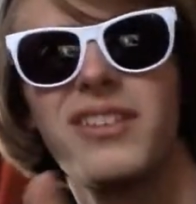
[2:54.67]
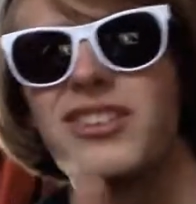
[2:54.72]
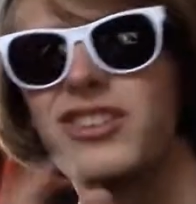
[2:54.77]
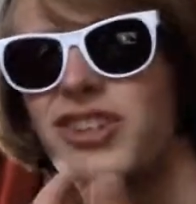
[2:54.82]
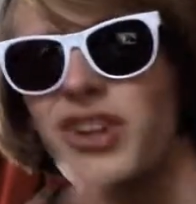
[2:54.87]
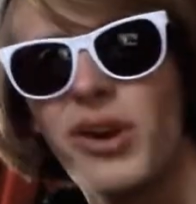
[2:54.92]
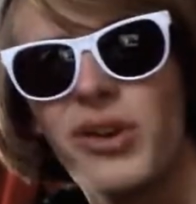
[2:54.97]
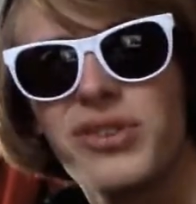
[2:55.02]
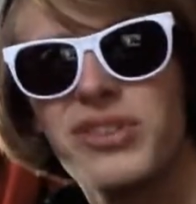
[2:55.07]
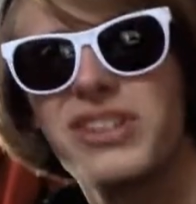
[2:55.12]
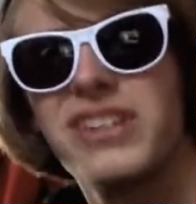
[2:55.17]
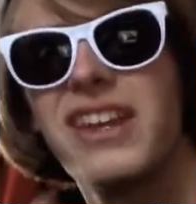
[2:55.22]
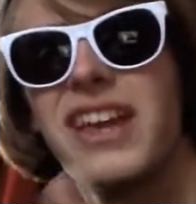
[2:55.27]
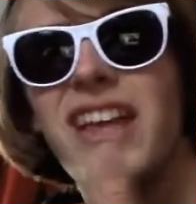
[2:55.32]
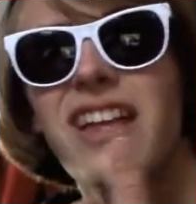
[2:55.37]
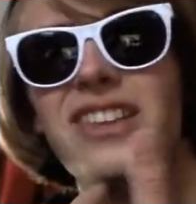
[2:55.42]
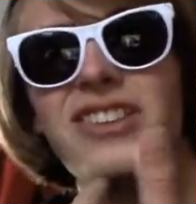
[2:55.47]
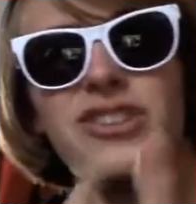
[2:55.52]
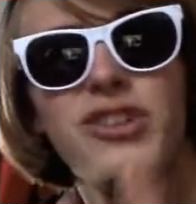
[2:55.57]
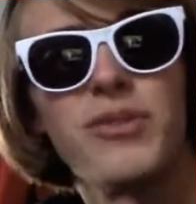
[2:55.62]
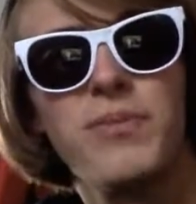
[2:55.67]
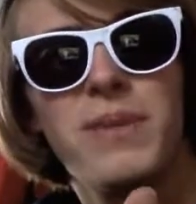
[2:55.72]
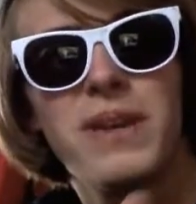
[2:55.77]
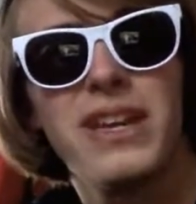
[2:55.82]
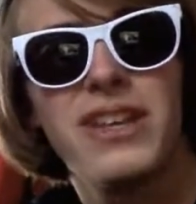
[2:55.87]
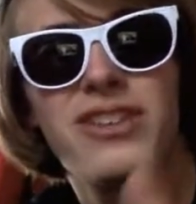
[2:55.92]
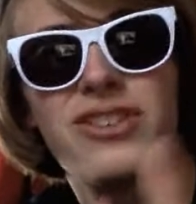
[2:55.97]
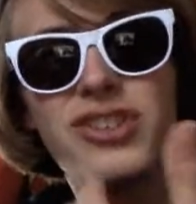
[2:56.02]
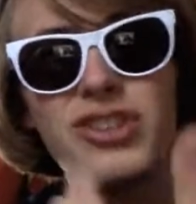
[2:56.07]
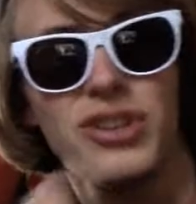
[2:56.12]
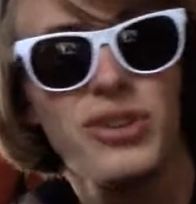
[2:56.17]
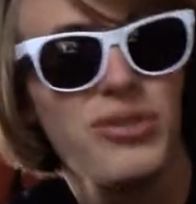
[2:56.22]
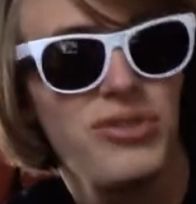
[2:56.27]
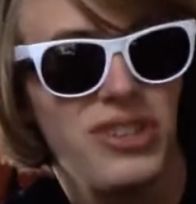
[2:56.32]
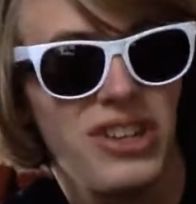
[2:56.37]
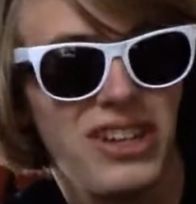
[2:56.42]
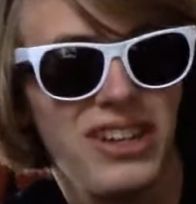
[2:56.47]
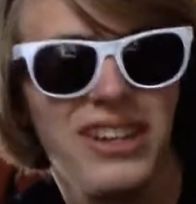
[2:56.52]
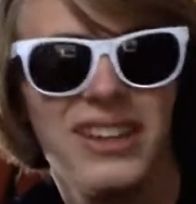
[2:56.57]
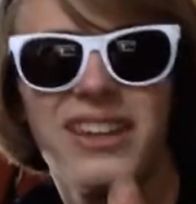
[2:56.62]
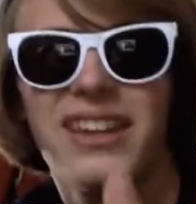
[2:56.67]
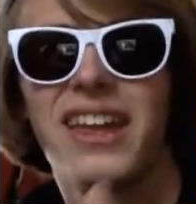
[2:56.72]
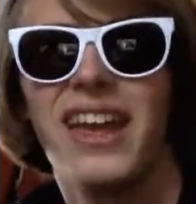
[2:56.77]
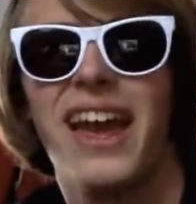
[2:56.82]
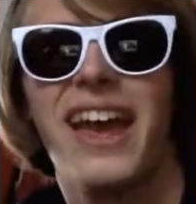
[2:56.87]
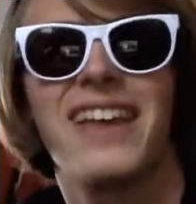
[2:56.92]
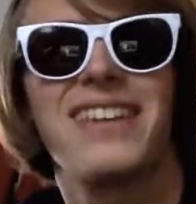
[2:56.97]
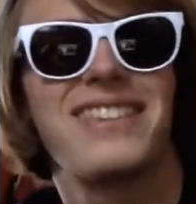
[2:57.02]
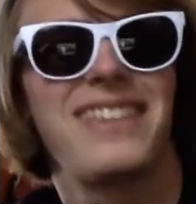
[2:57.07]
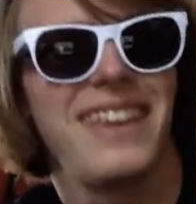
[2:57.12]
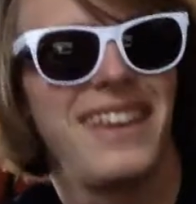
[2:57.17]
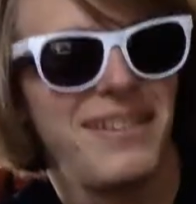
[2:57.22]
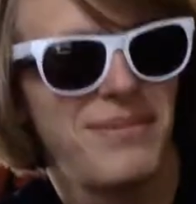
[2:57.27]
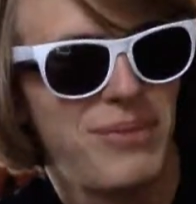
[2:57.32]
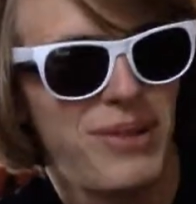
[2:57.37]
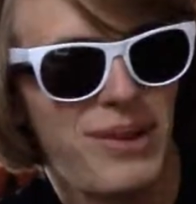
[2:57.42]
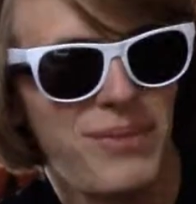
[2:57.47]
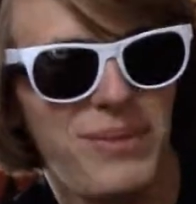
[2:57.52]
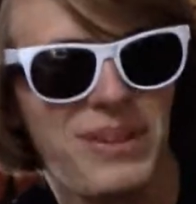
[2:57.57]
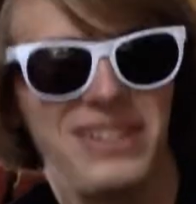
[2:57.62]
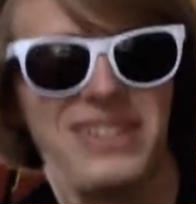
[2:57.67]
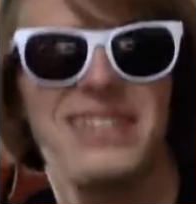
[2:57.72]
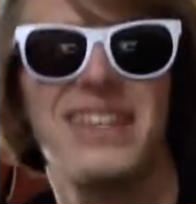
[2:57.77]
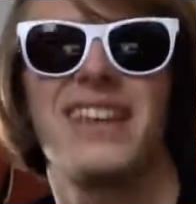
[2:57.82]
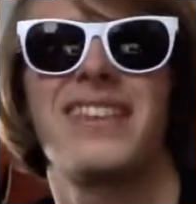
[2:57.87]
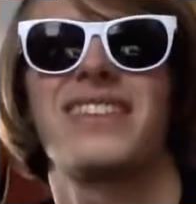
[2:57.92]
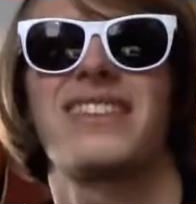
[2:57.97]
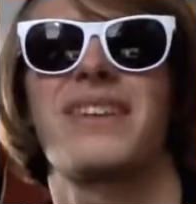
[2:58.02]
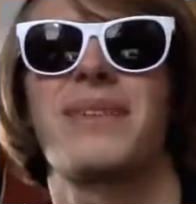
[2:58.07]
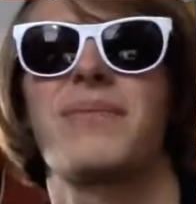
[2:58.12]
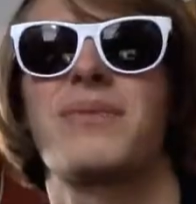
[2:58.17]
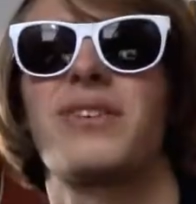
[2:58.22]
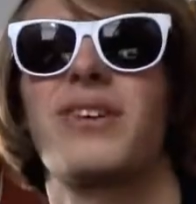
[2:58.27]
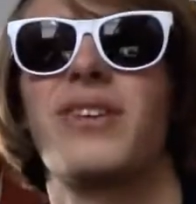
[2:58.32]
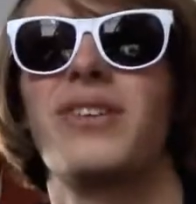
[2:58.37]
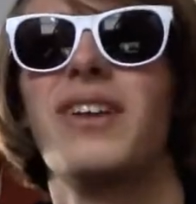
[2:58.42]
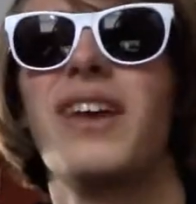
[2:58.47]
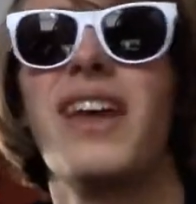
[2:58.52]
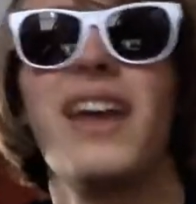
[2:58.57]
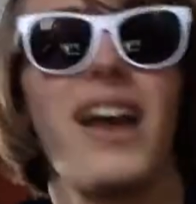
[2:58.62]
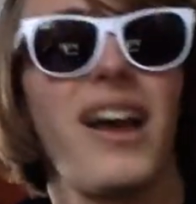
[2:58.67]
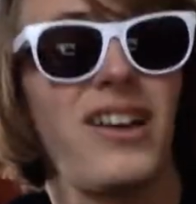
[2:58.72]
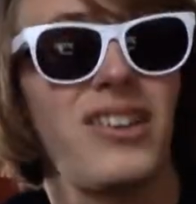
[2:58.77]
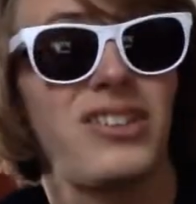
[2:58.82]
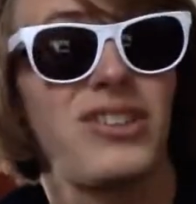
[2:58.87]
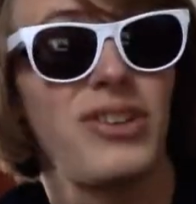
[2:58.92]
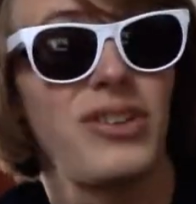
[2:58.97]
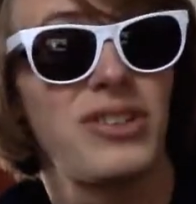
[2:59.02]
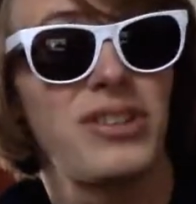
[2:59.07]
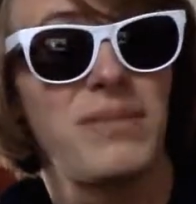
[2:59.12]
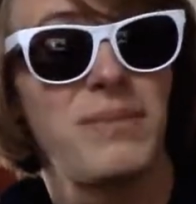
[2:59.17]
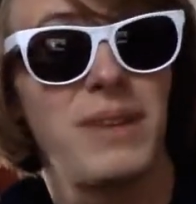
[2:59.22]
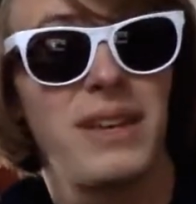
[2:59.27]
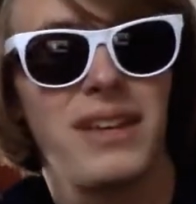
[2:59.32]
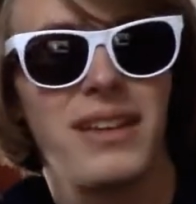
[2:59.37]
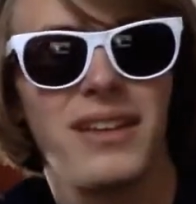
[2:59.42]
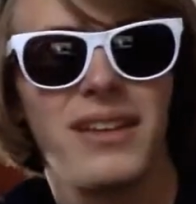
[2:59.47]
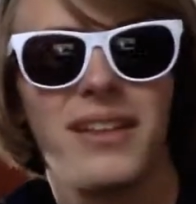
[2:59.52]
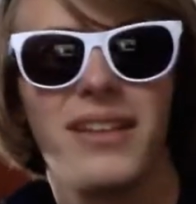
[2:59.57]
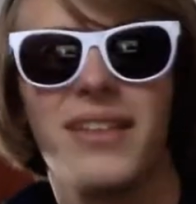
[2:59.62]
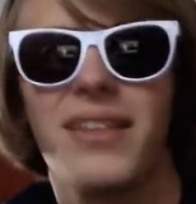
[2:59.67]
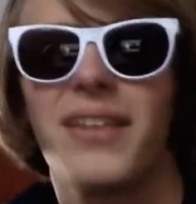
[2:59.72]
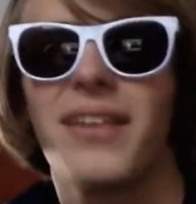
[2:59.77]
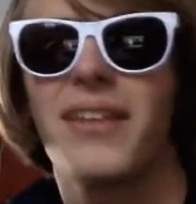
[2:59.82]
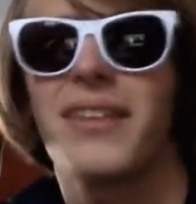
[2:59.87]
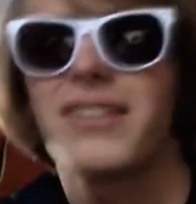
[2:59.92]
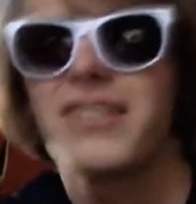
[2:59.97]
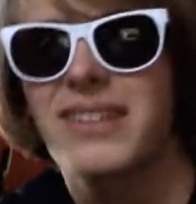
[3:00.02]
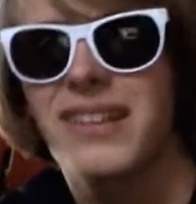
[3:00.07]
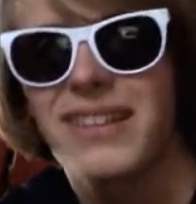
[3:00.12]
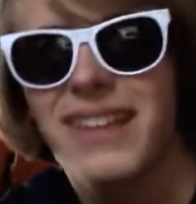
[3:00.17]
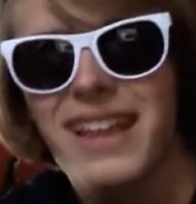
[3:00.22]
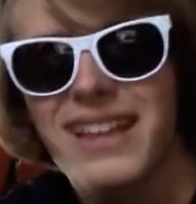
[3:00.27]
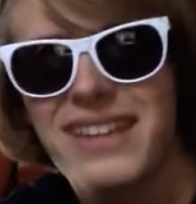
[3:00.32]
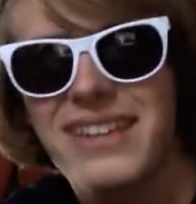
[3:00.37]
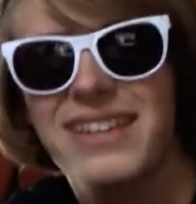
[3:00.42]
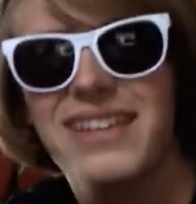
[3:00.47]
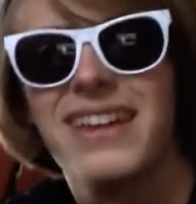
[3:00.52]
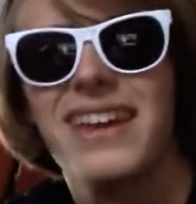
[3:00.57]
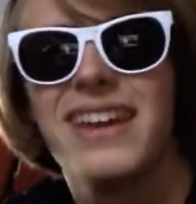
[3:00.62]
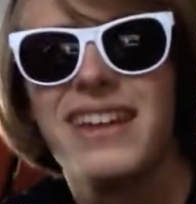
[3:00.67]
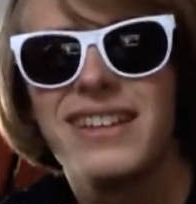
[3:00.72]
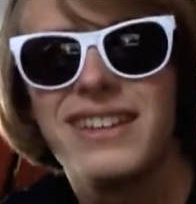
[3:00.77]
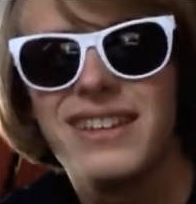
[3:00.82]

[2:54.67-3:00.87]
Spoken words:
chosen to be as they pretty much say in this episode, chosen to be selected,